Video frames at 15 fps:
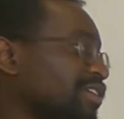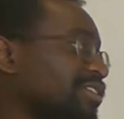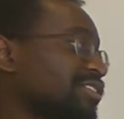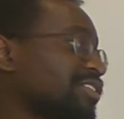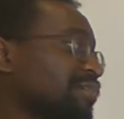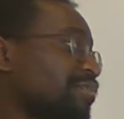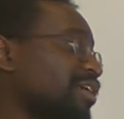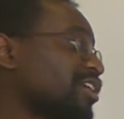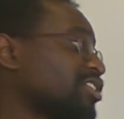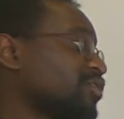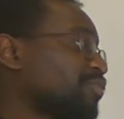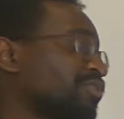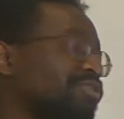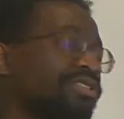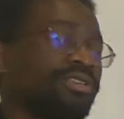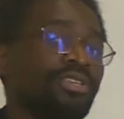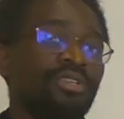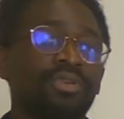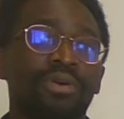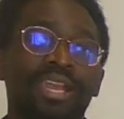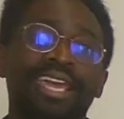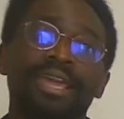artistic partnership with 3D
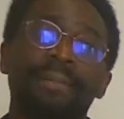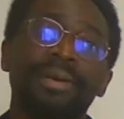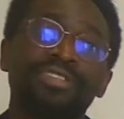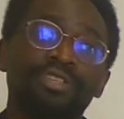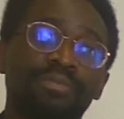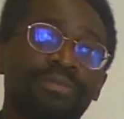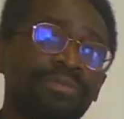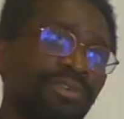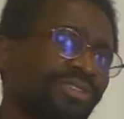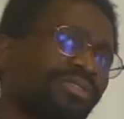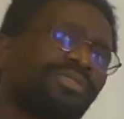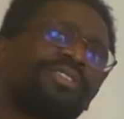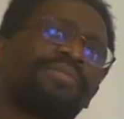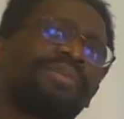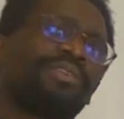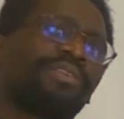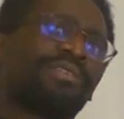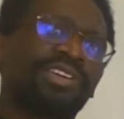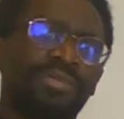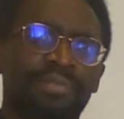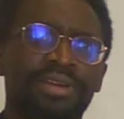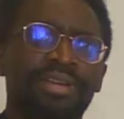Duo. Like I mentioned before, this one has been our
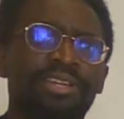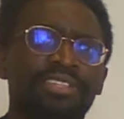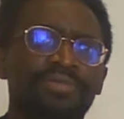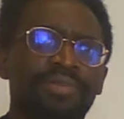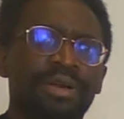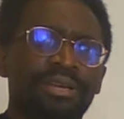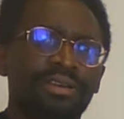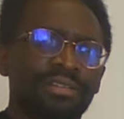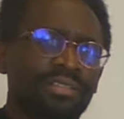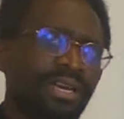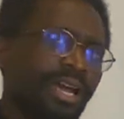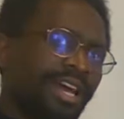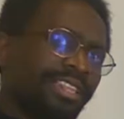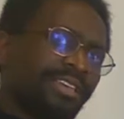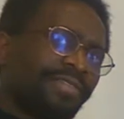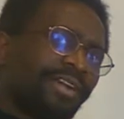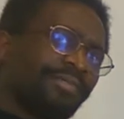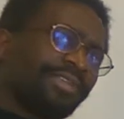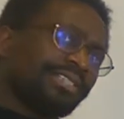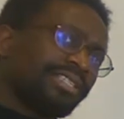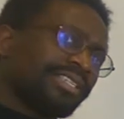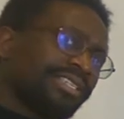greatest partners. They've helped
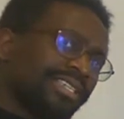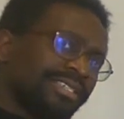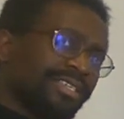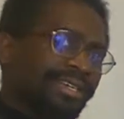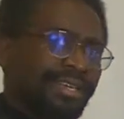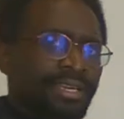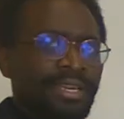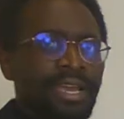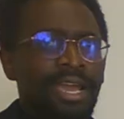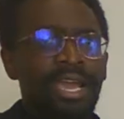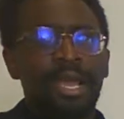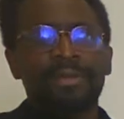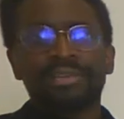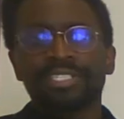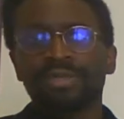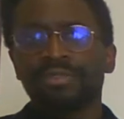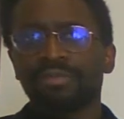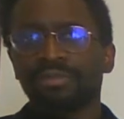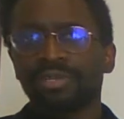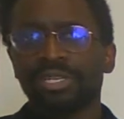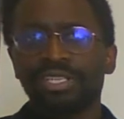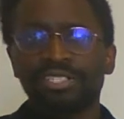us artistically, helped us in terms of
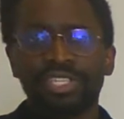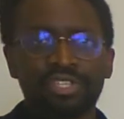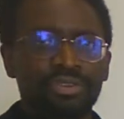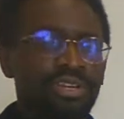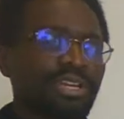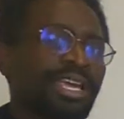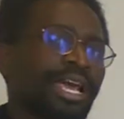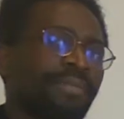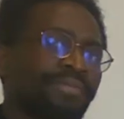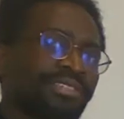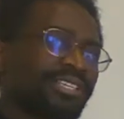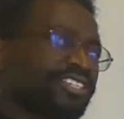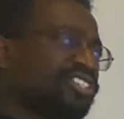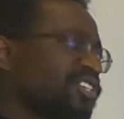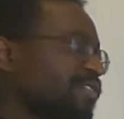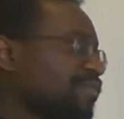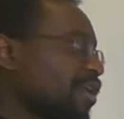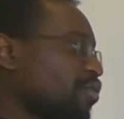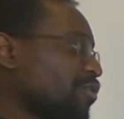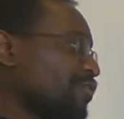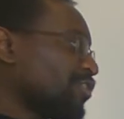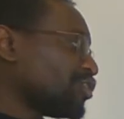monetization, really helped us achieve
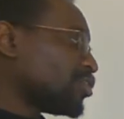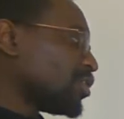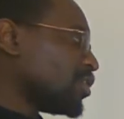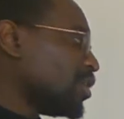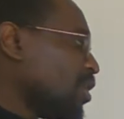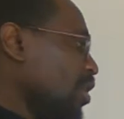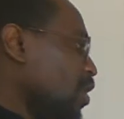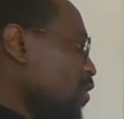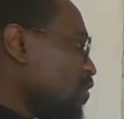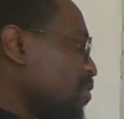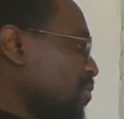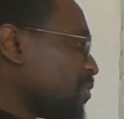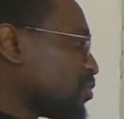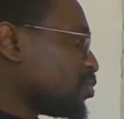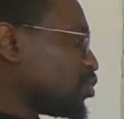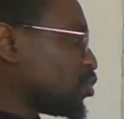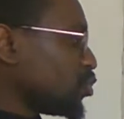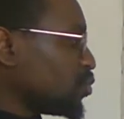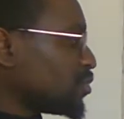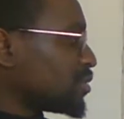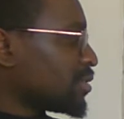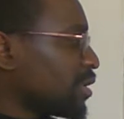our vision. We were able to
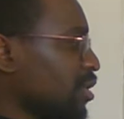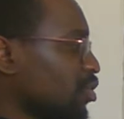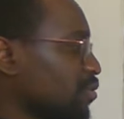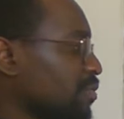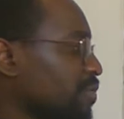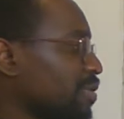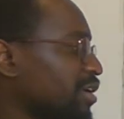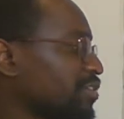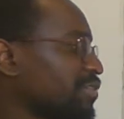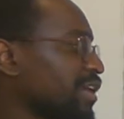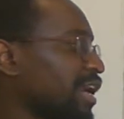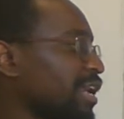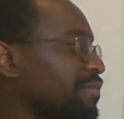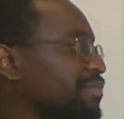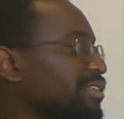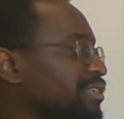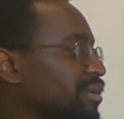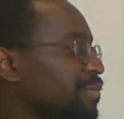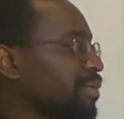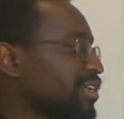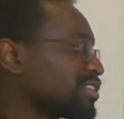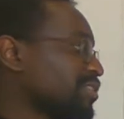choose to be part of the IBIS
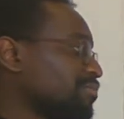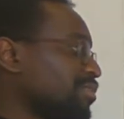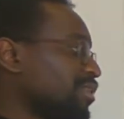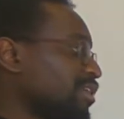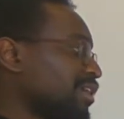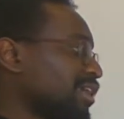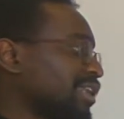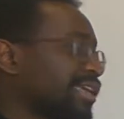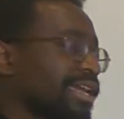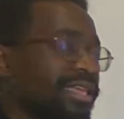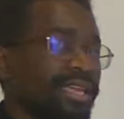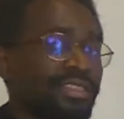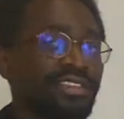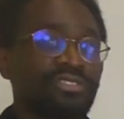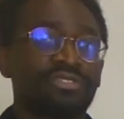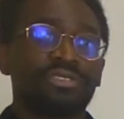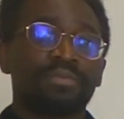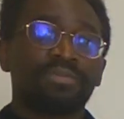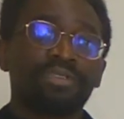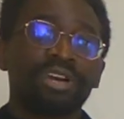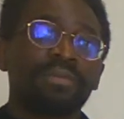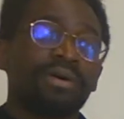capacity building in Kenya. This was a
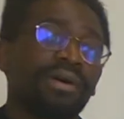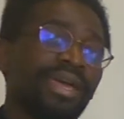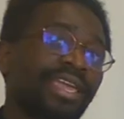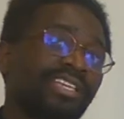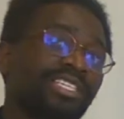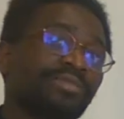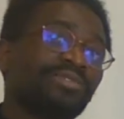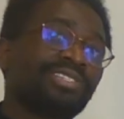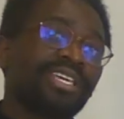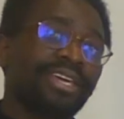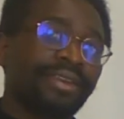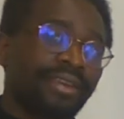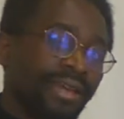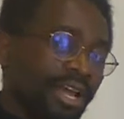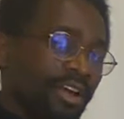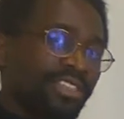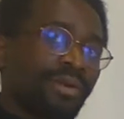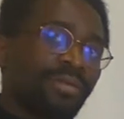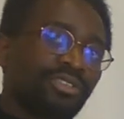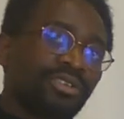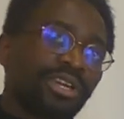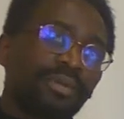program our Kenya team was in. We
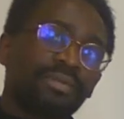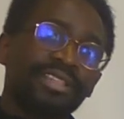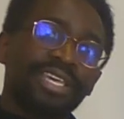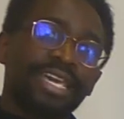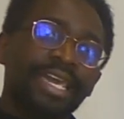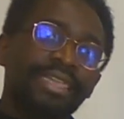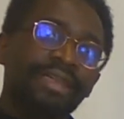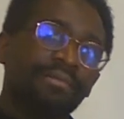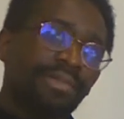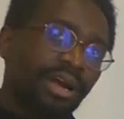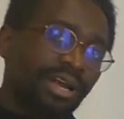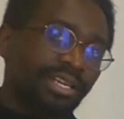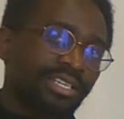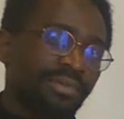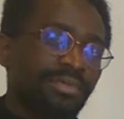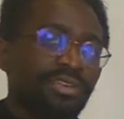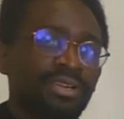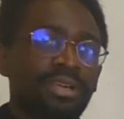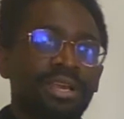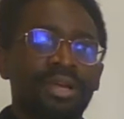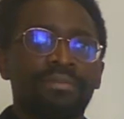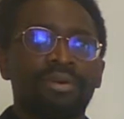were able to learn about the Kenyan market, we were able to
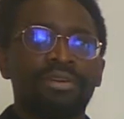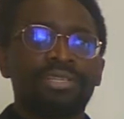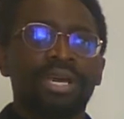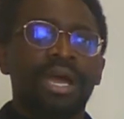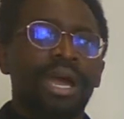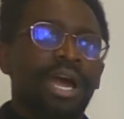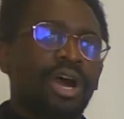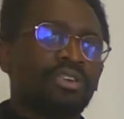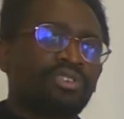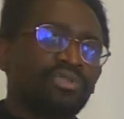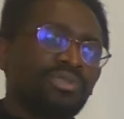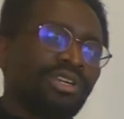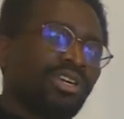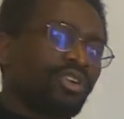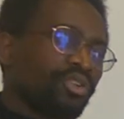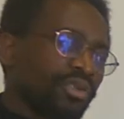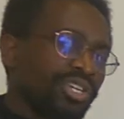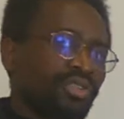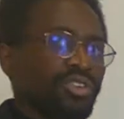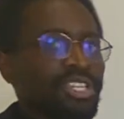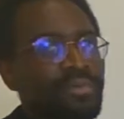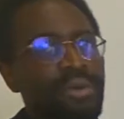learn about how to really grow it,
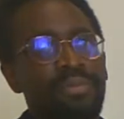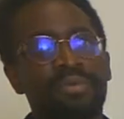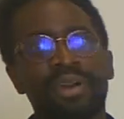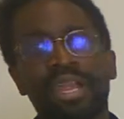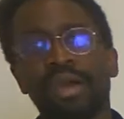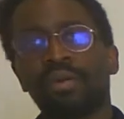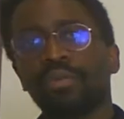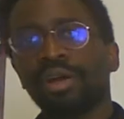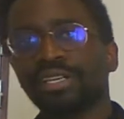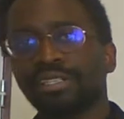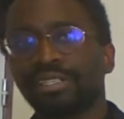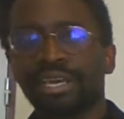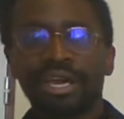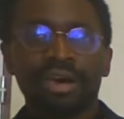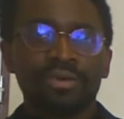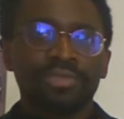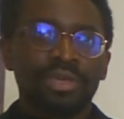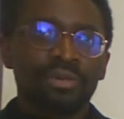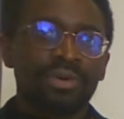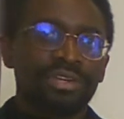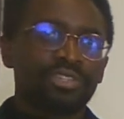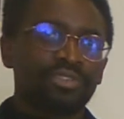what the people want there, how they
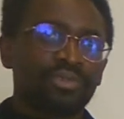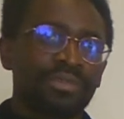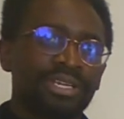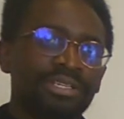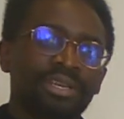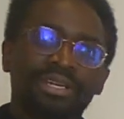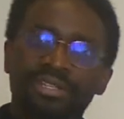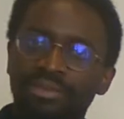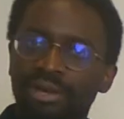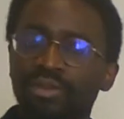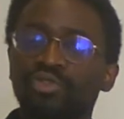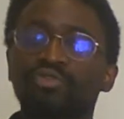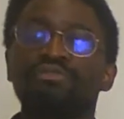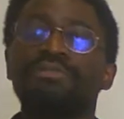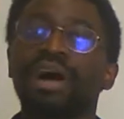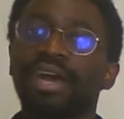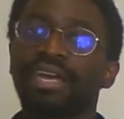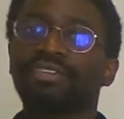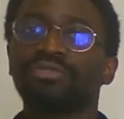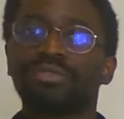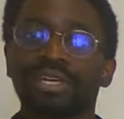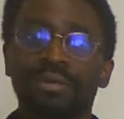want to be interacted, how to market
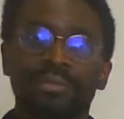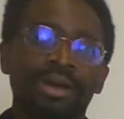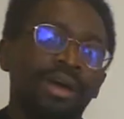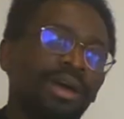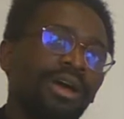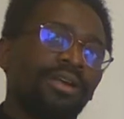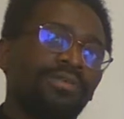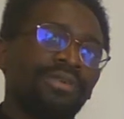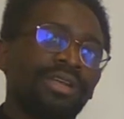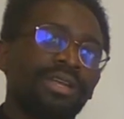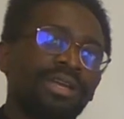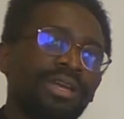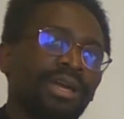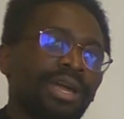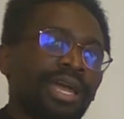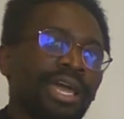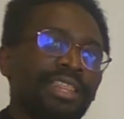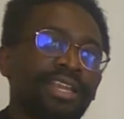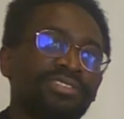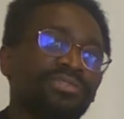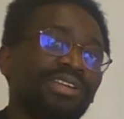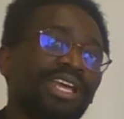to them, really. And that
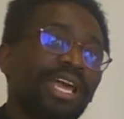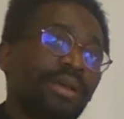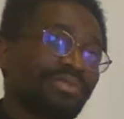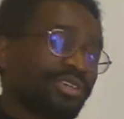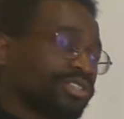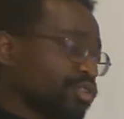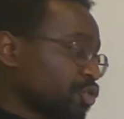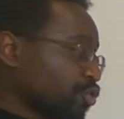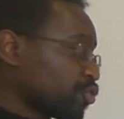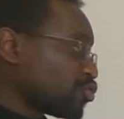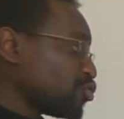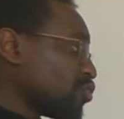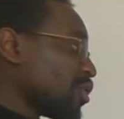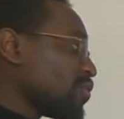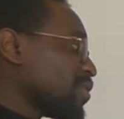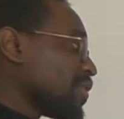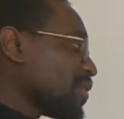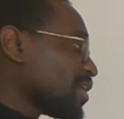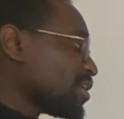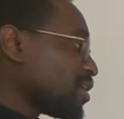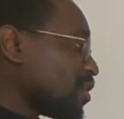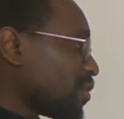has really helped us grow to where we are
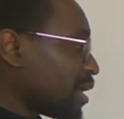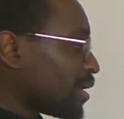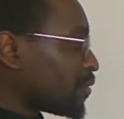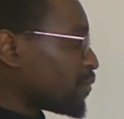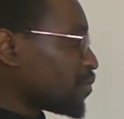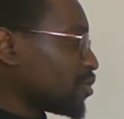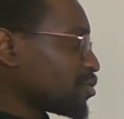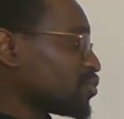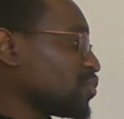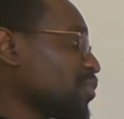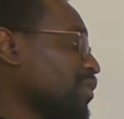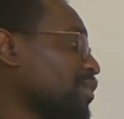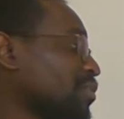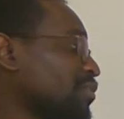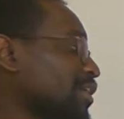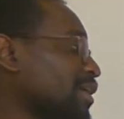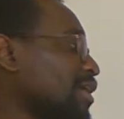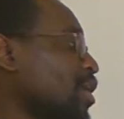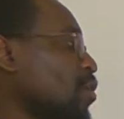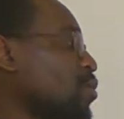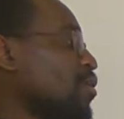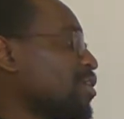right now. And of course, we were
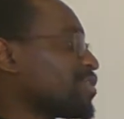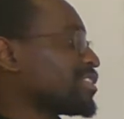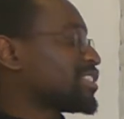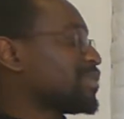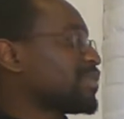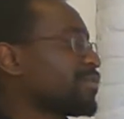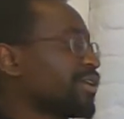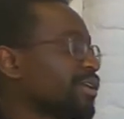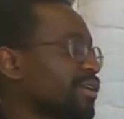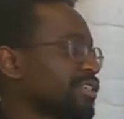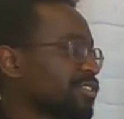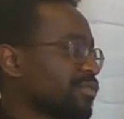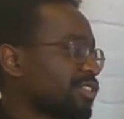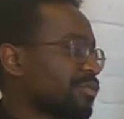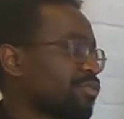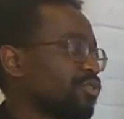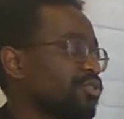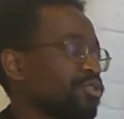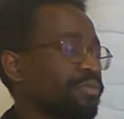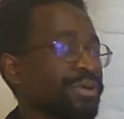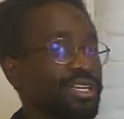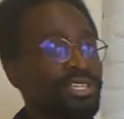one of the semi-finalists for the Porto
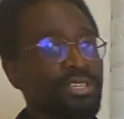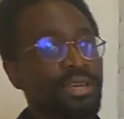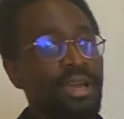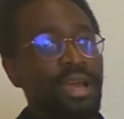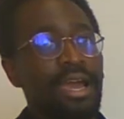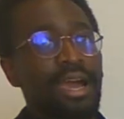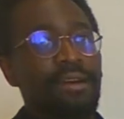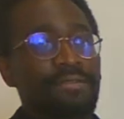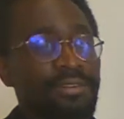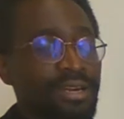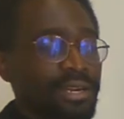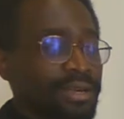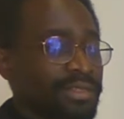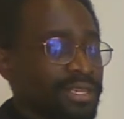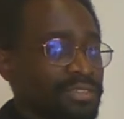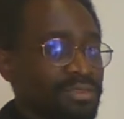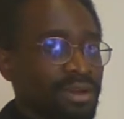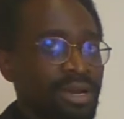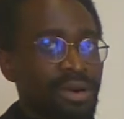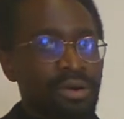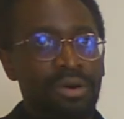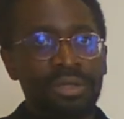Pitch Africa.
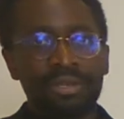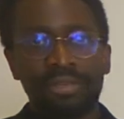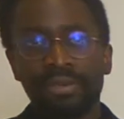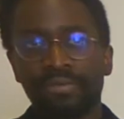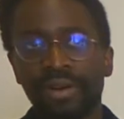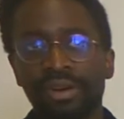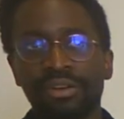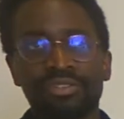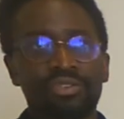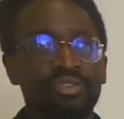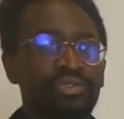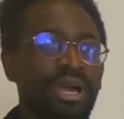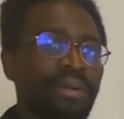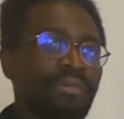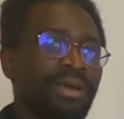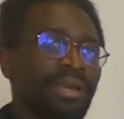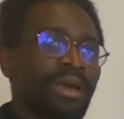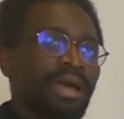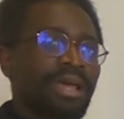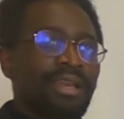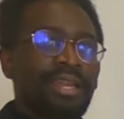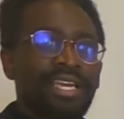The final is going to happen
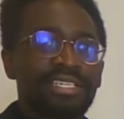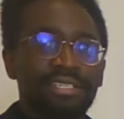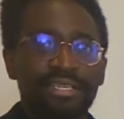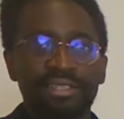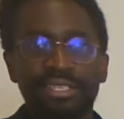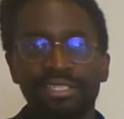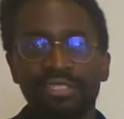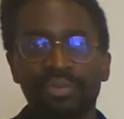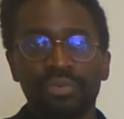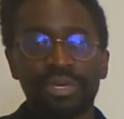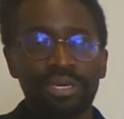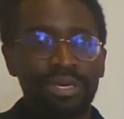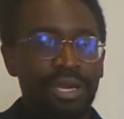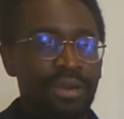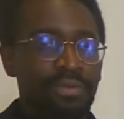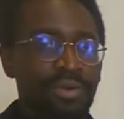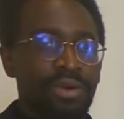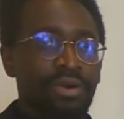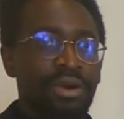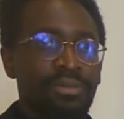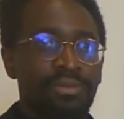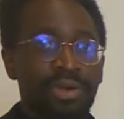later this week,
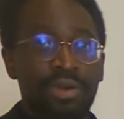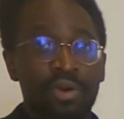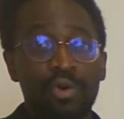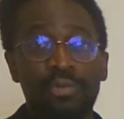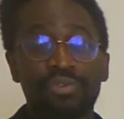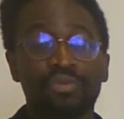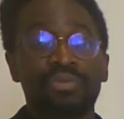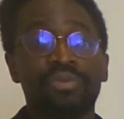and we hope to